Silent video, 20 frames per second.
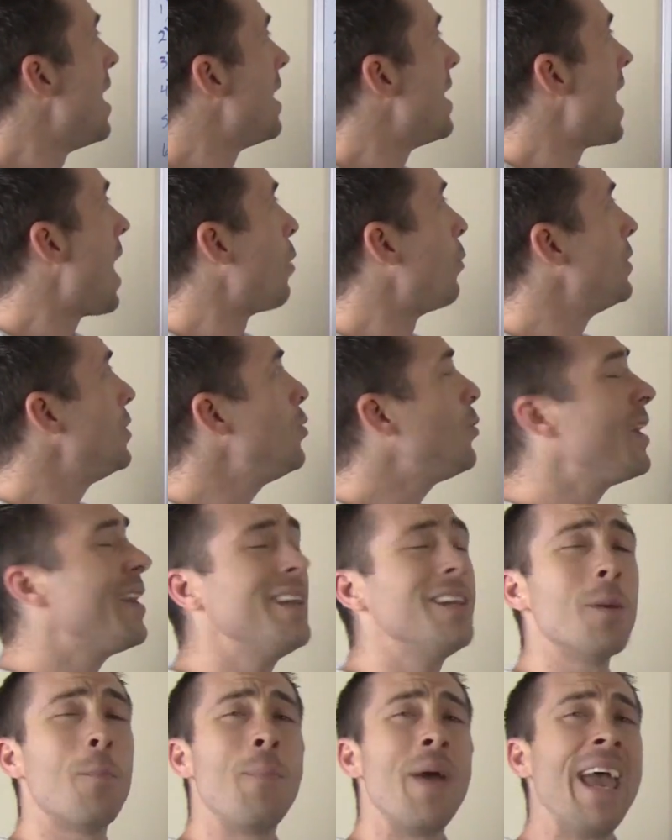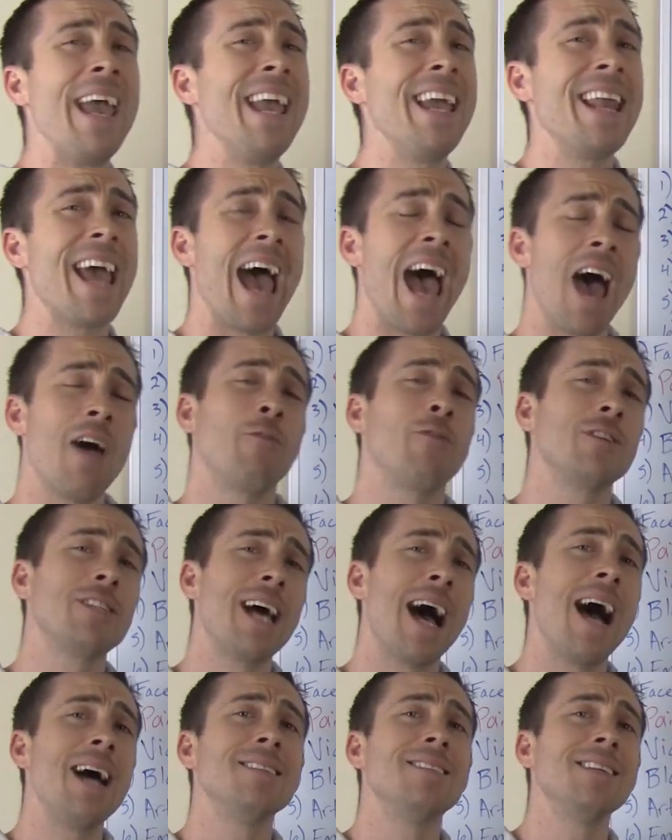Now, when you get into paid
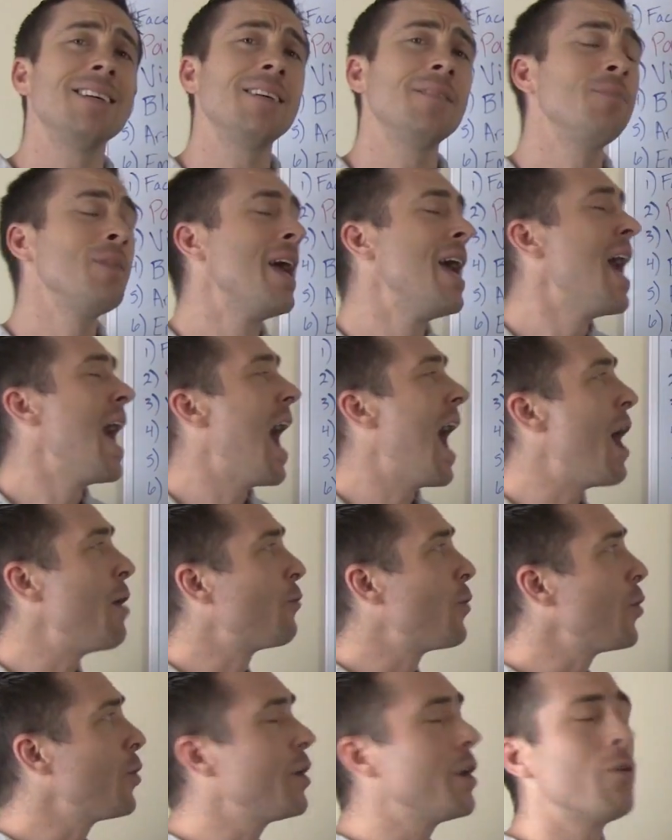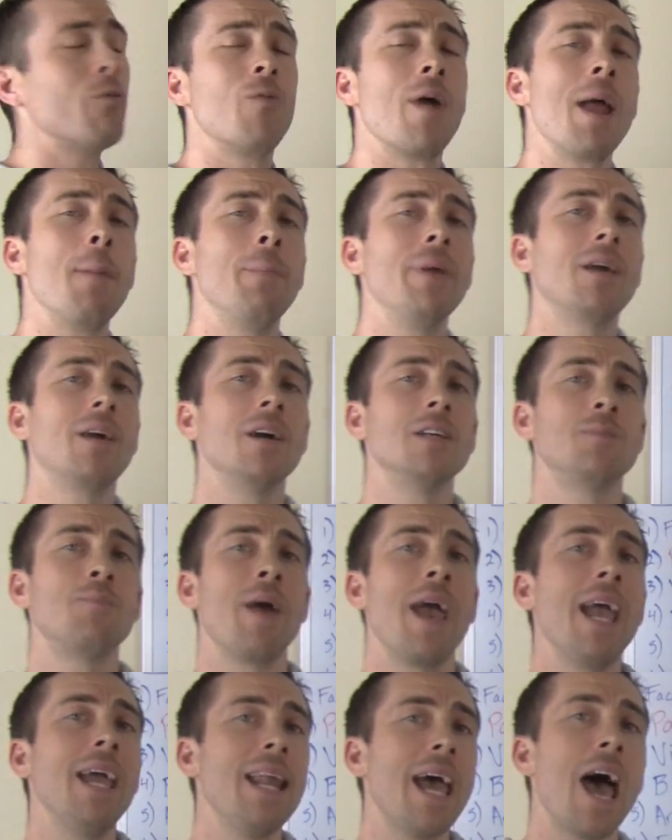advertising, I wrote it in red because
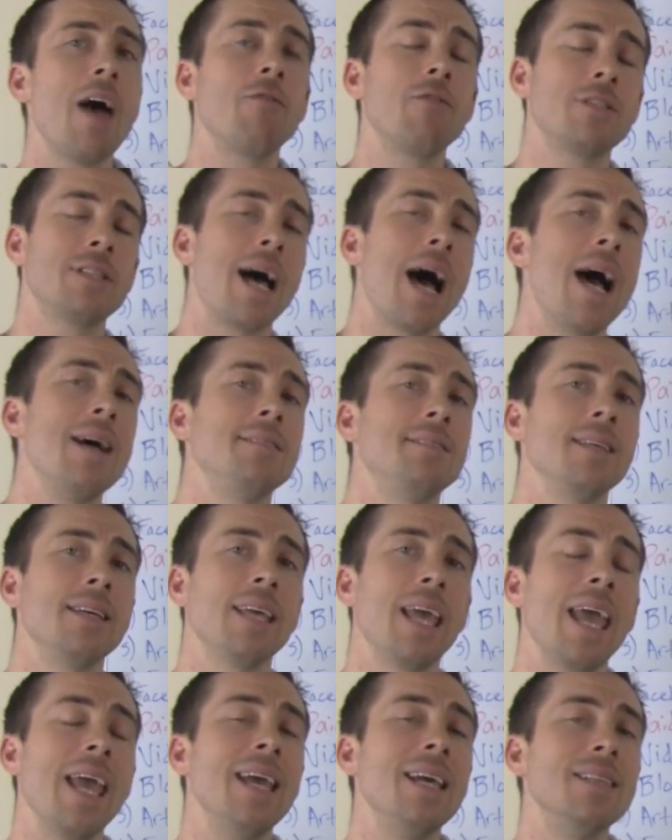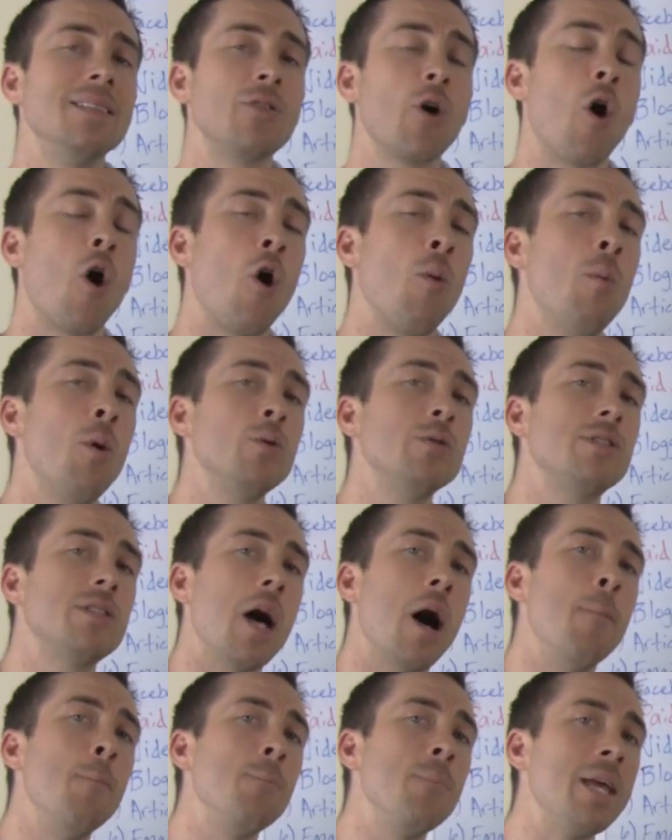paid advertising is almost
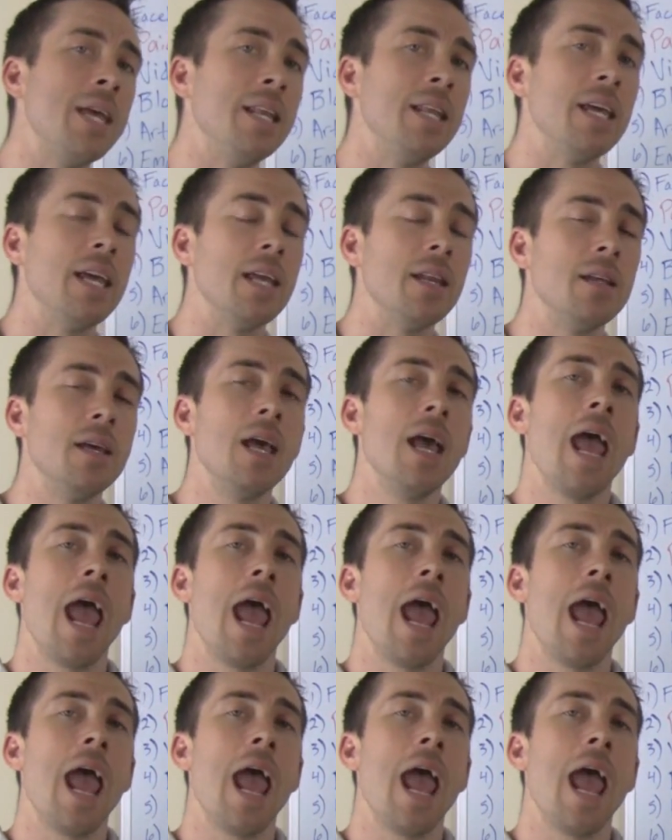immediate.